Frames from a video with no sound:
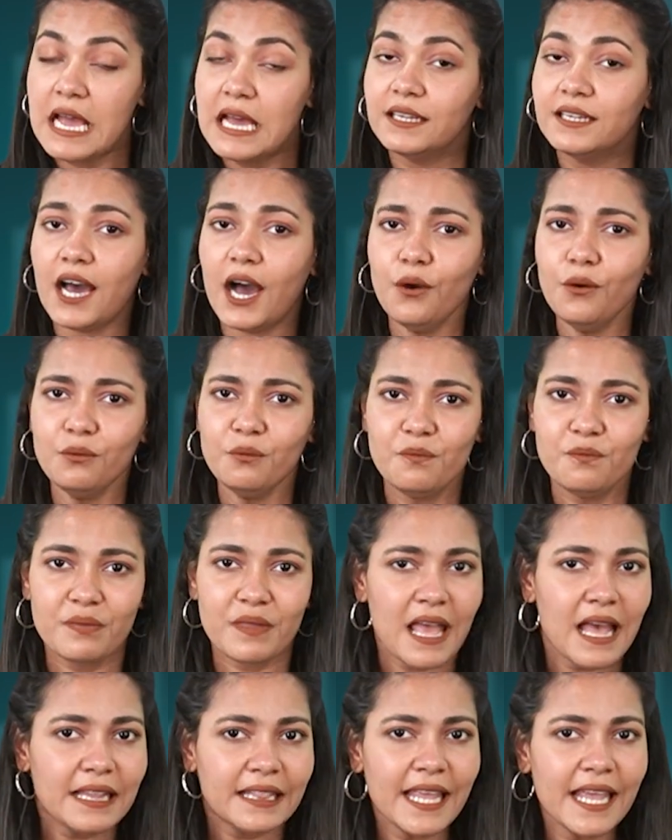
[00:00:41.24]
Now,
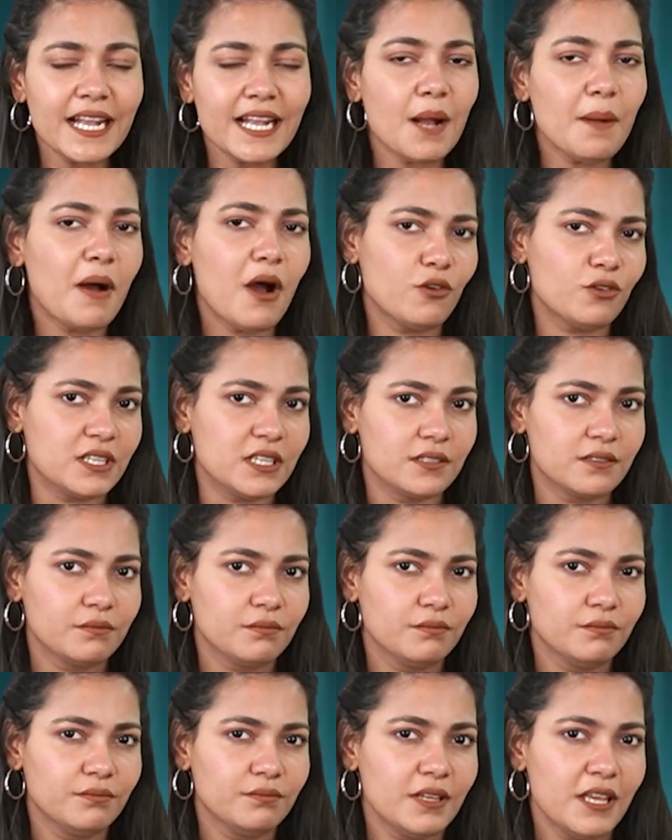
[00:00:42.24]
think about it.
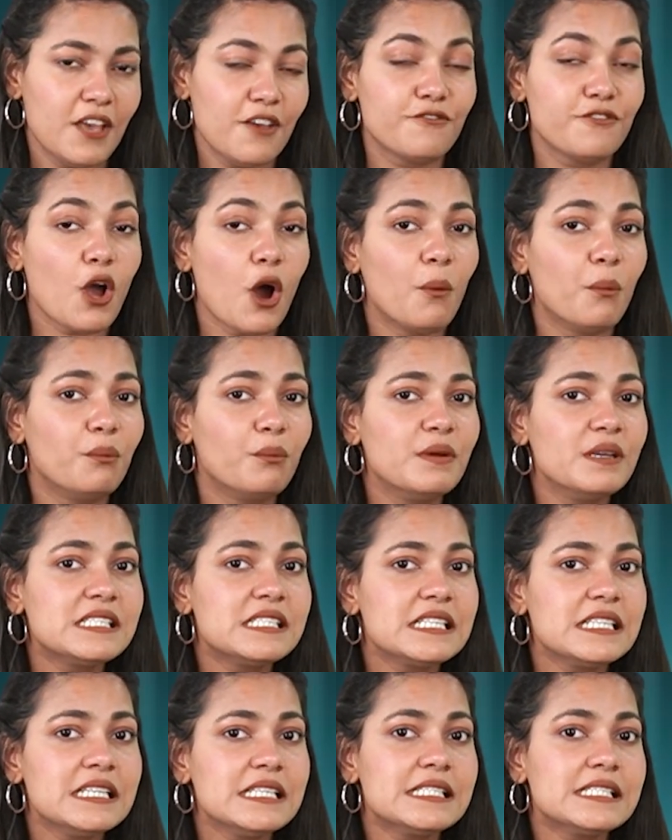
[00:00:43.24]
If your
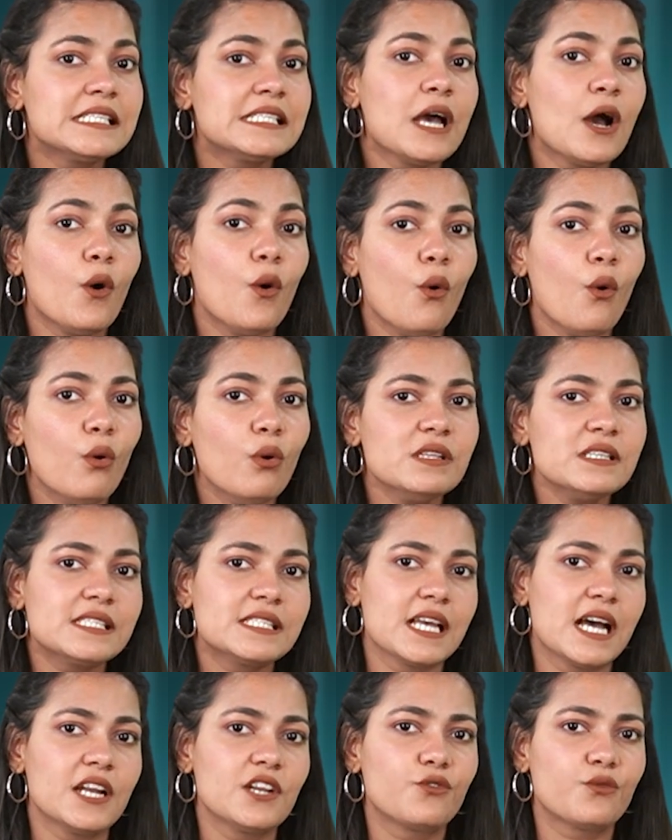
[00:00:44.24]
business
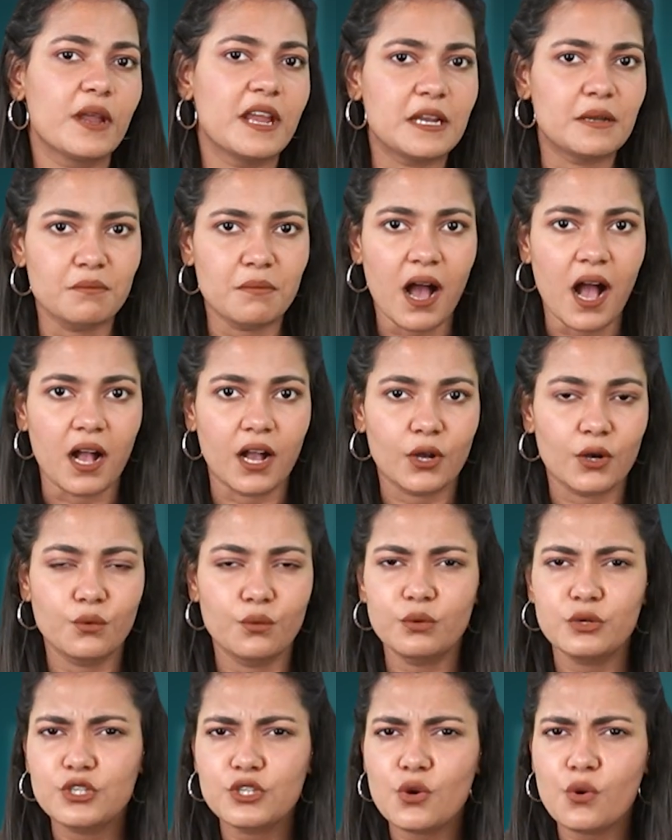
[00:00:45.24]
owns a trademark,
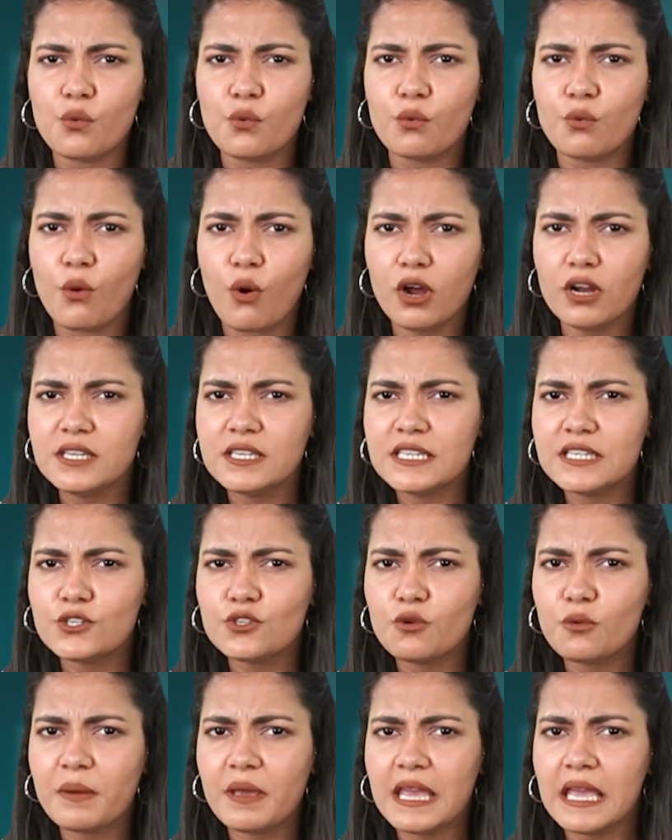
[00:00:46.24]
would you want it
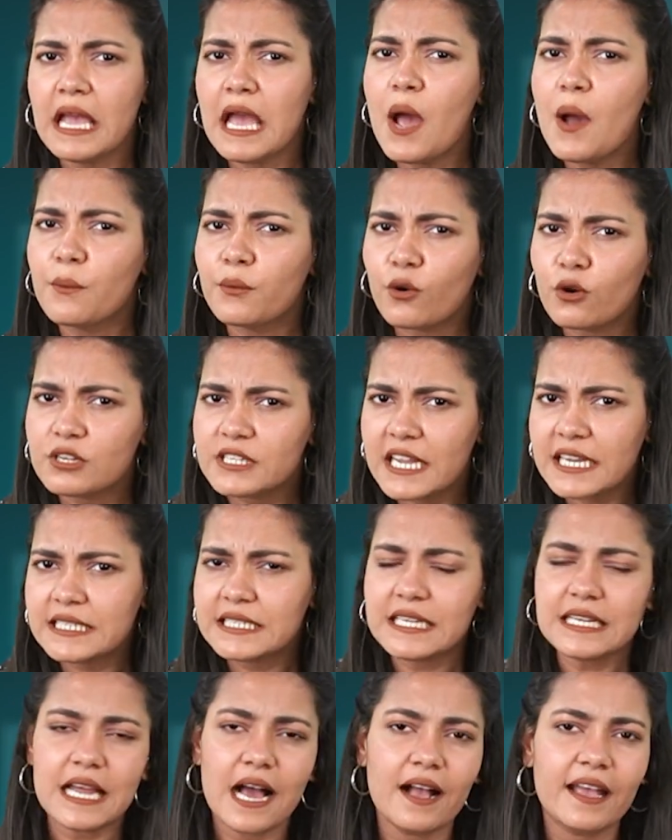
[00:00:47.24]
to be
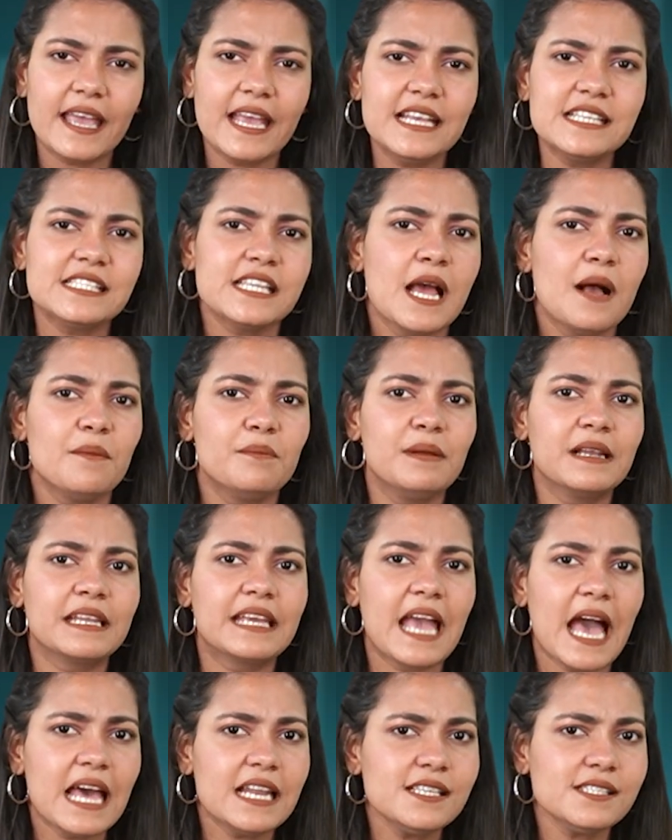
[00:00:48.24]
protected against
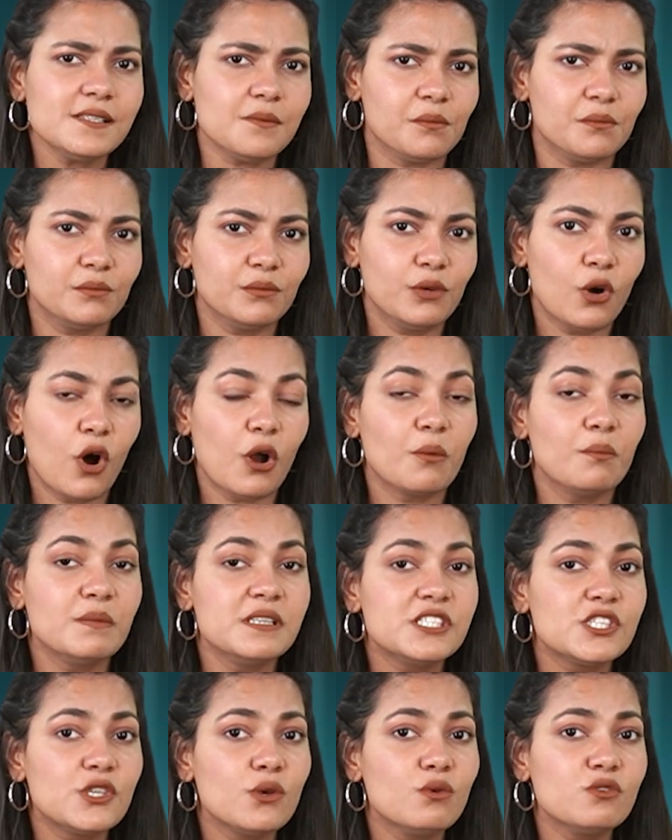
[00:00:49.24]
plagiarism or
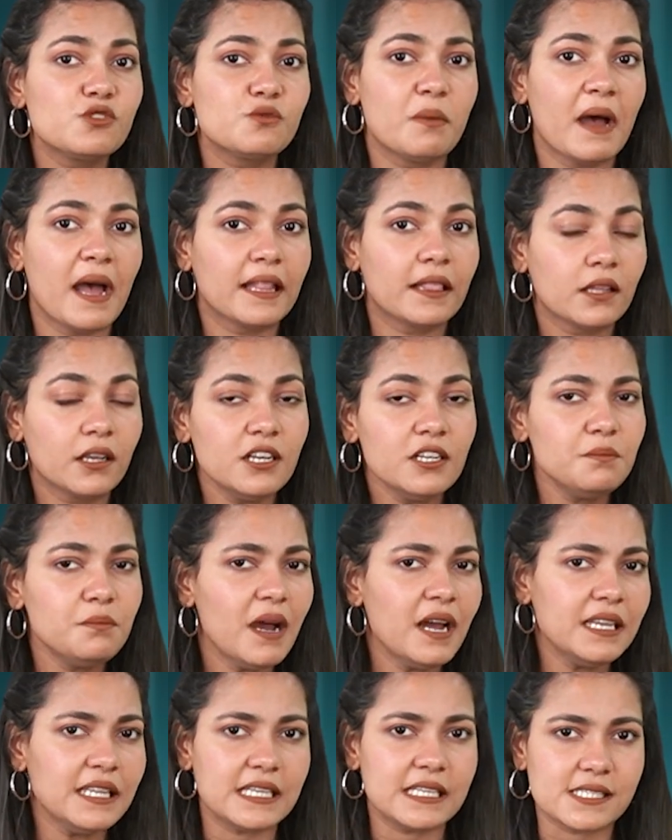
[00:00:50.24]
misuse by third
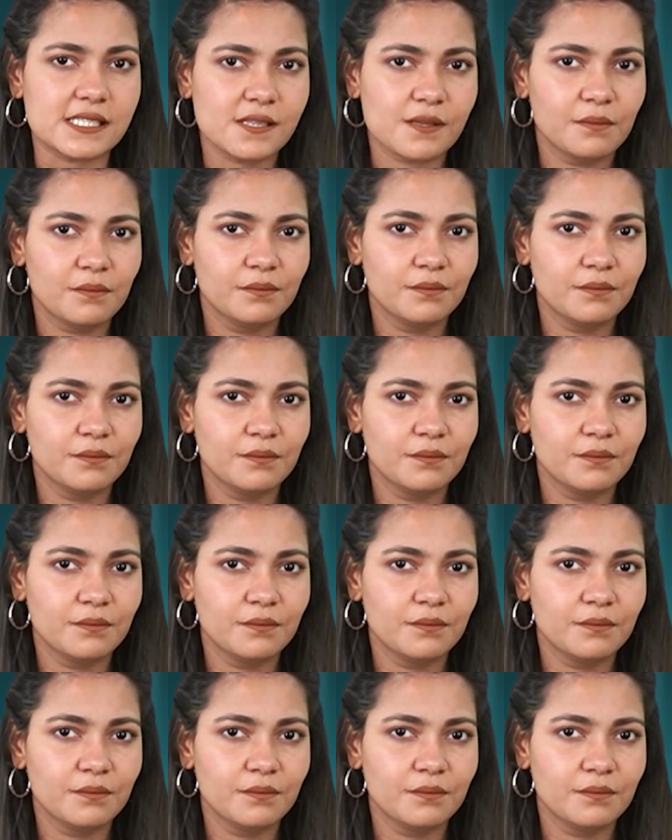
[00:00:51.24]
parties?